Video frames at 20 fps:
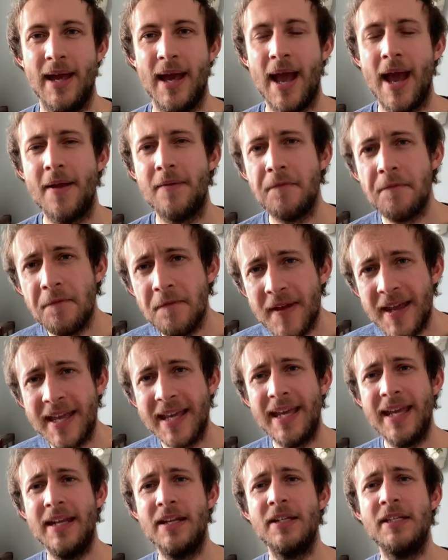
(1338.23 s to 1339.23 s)
and
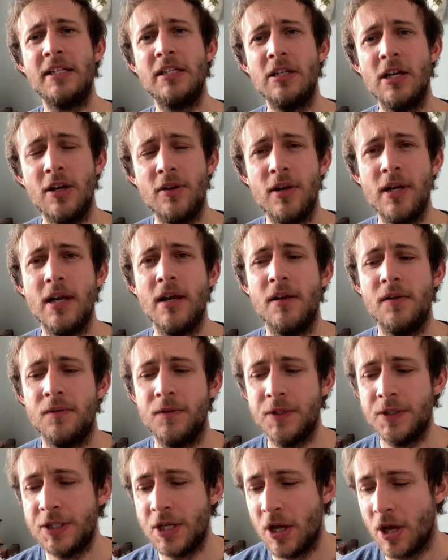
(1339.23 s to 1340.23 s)
thinking slowly over
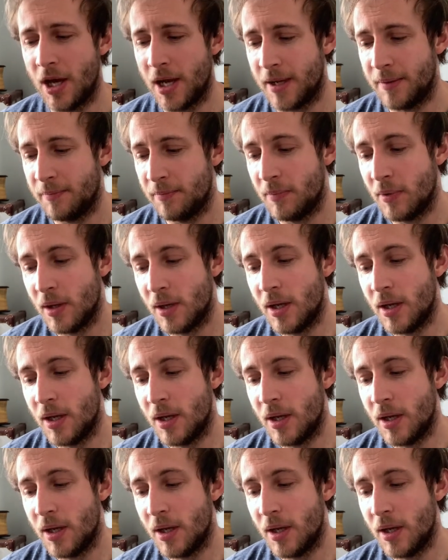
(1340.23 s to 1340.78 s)
time,